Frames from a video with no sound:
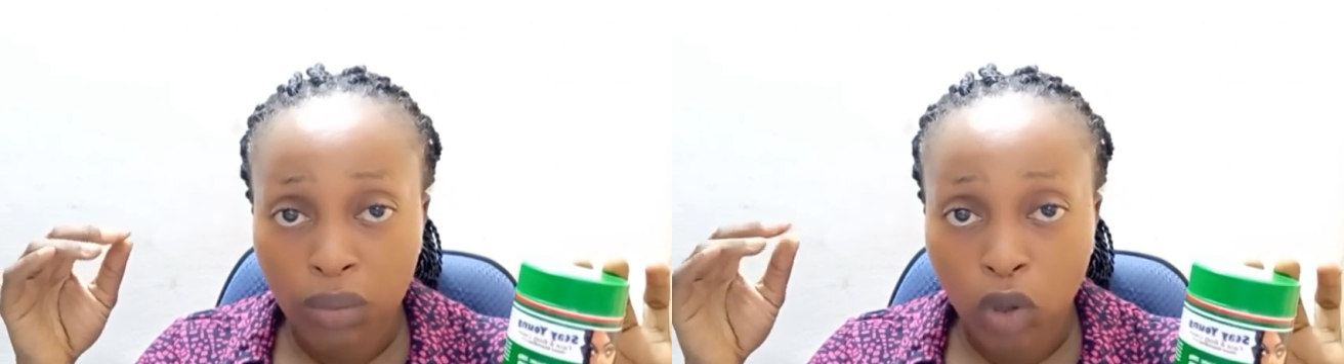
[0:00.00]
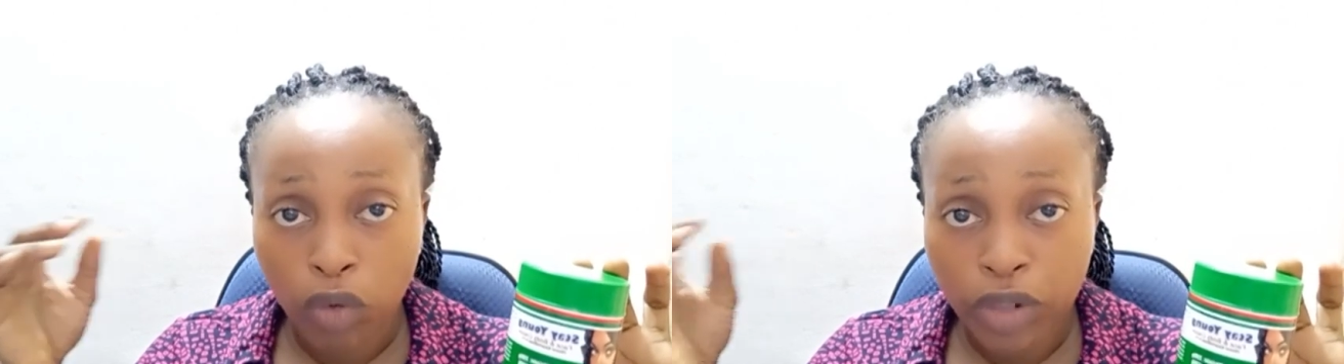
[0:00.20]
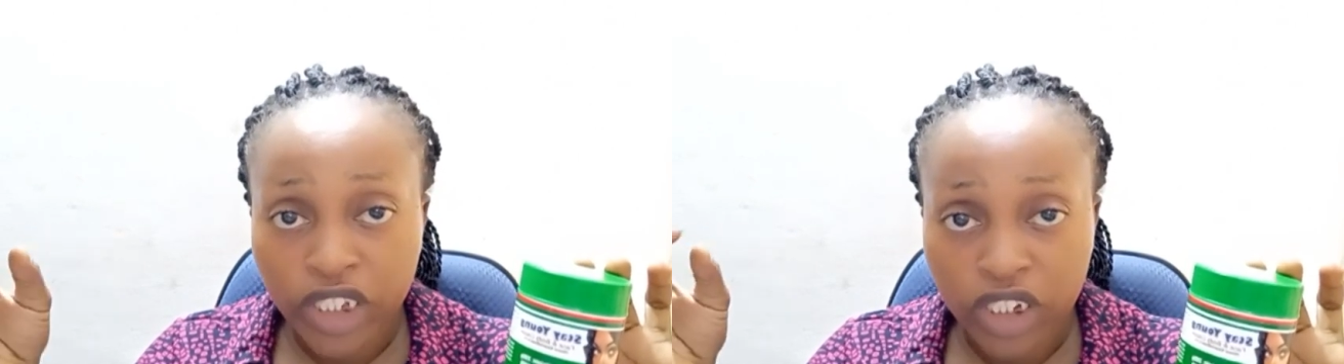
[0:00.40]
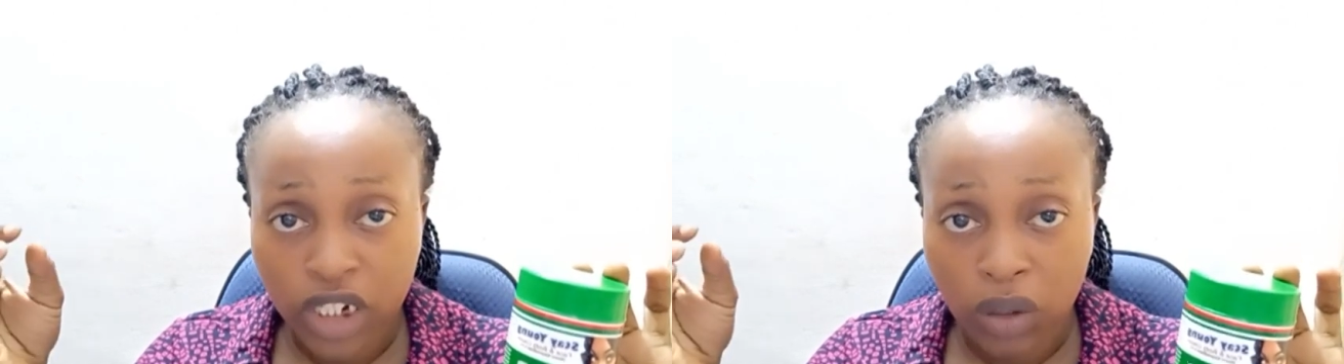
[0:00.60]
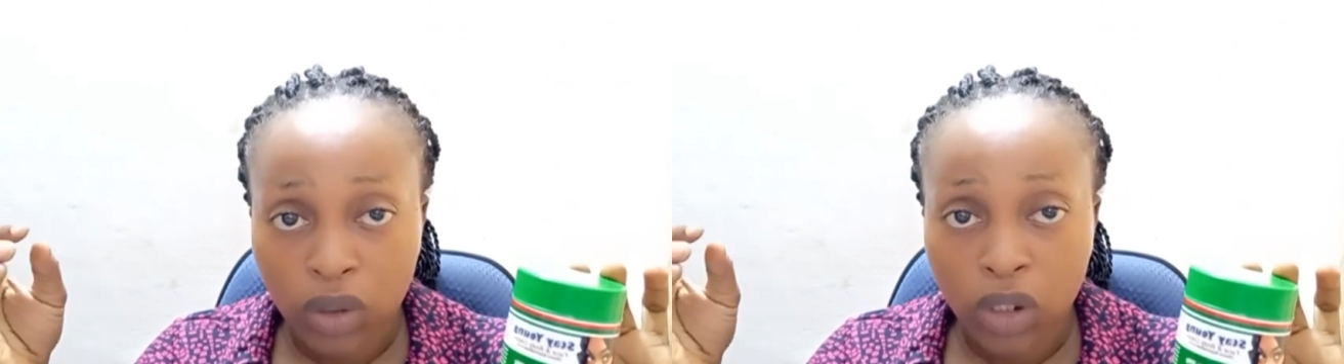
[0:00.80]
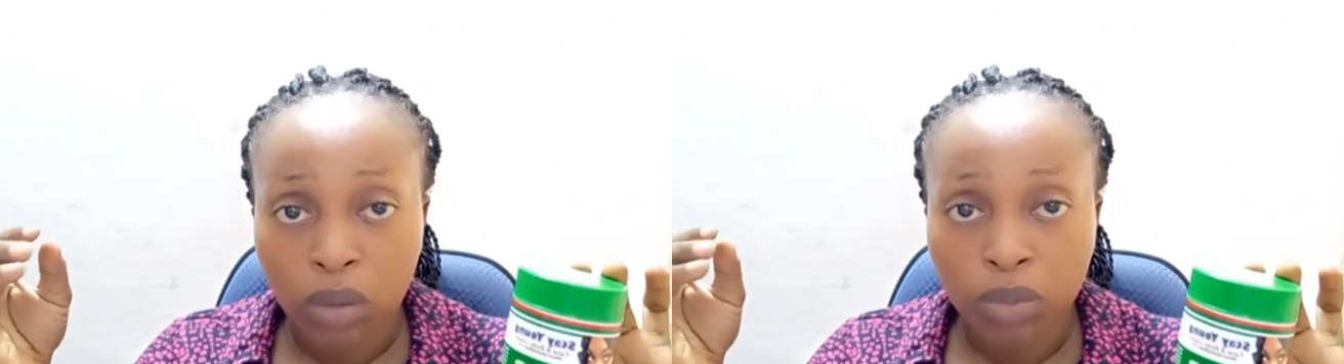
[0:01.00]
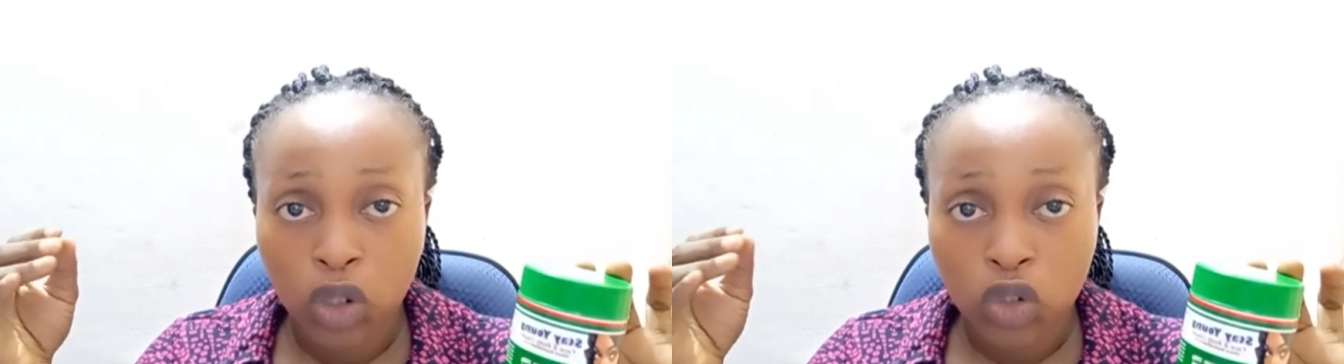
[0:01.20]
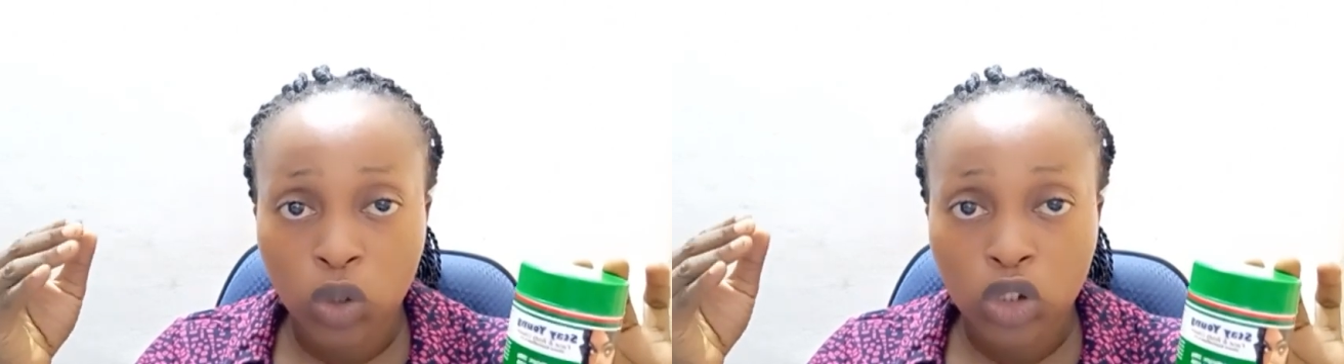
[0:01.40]
original,
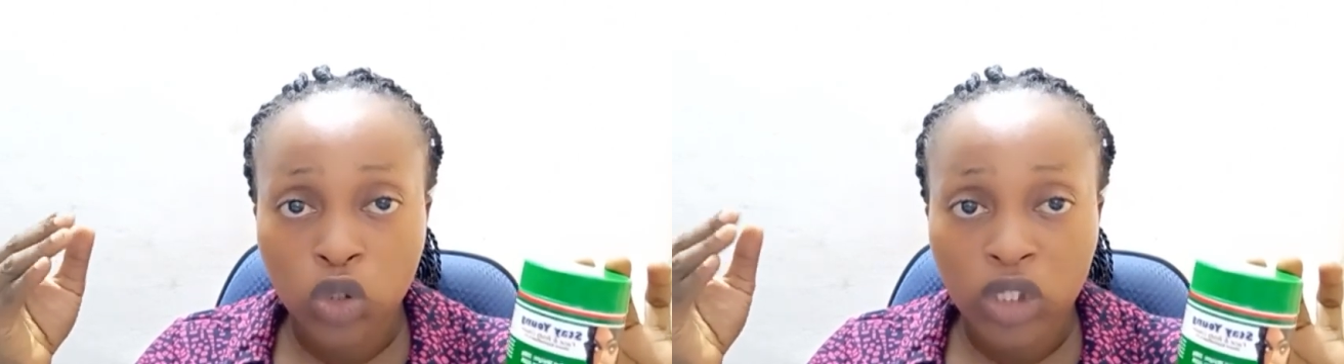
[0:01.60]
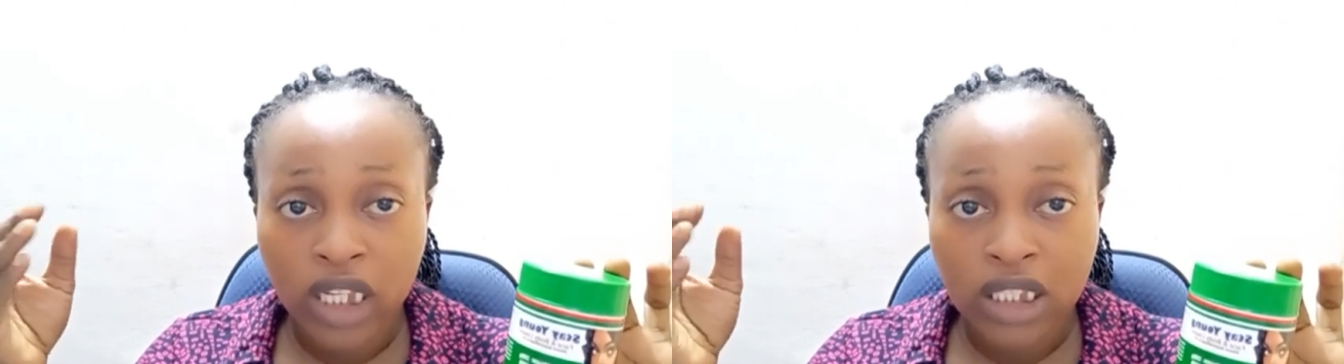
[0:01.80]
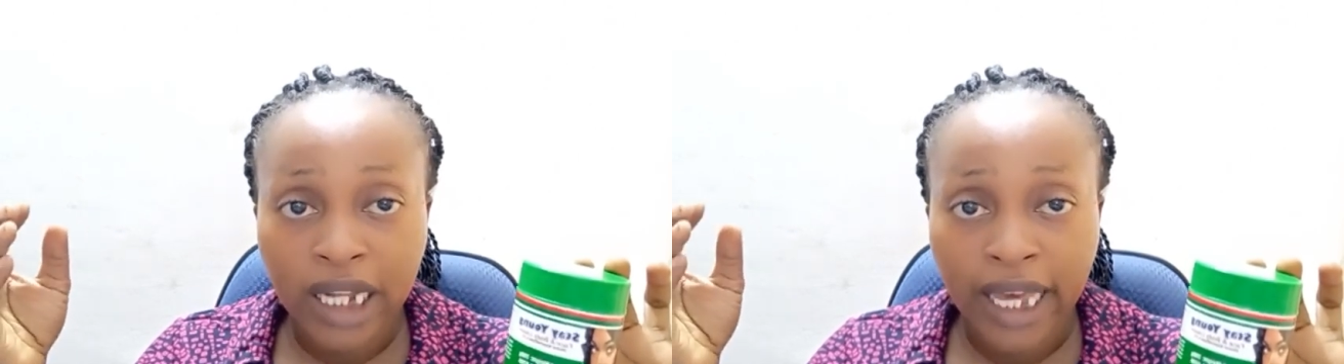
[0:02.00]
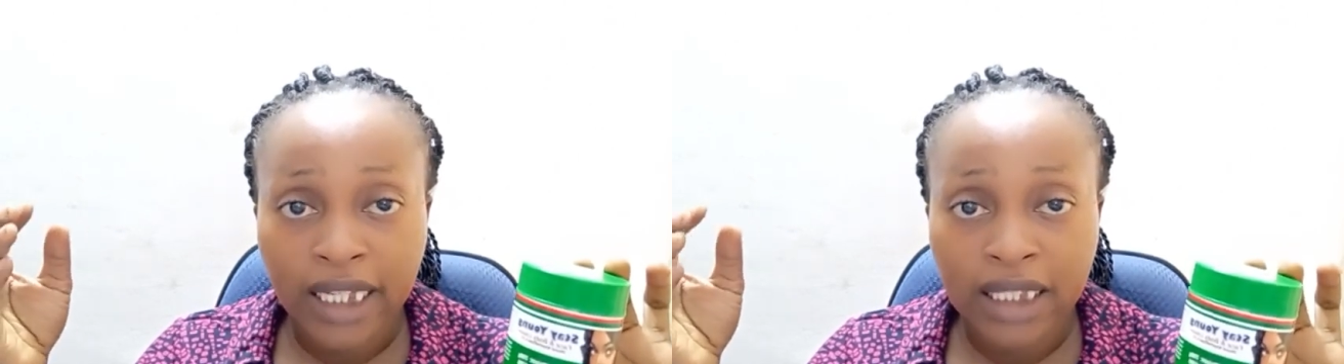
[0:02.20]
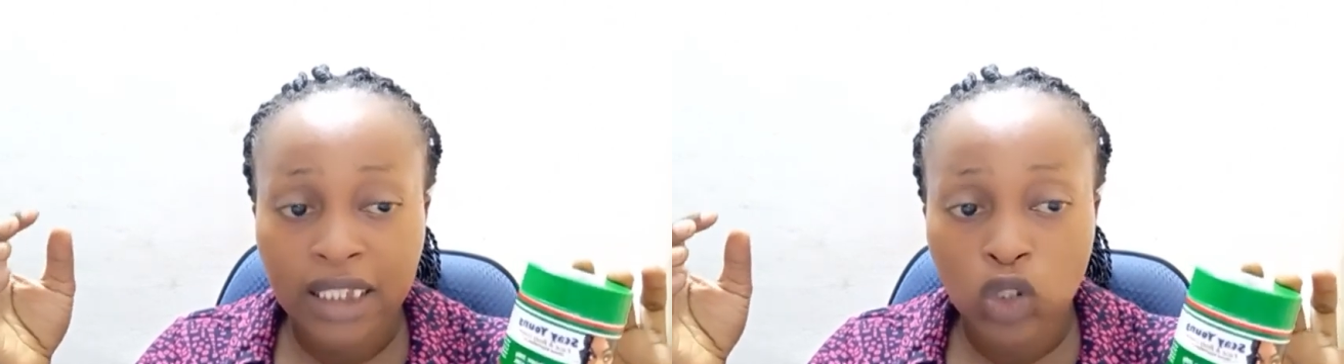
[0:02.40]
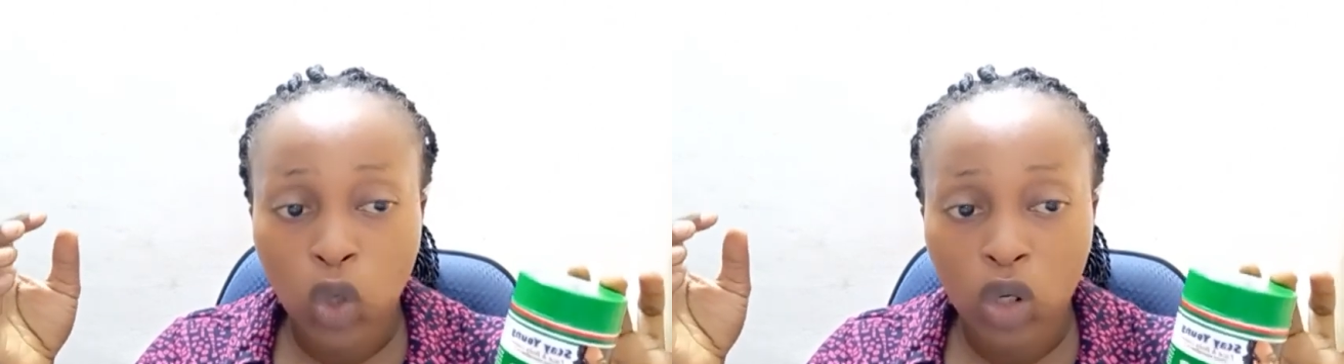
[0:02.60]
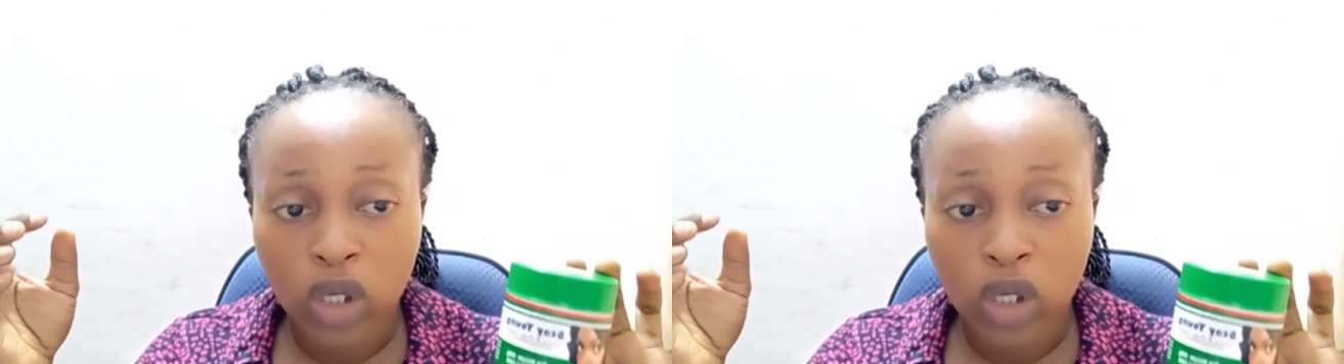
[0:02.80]
because once you get like this color,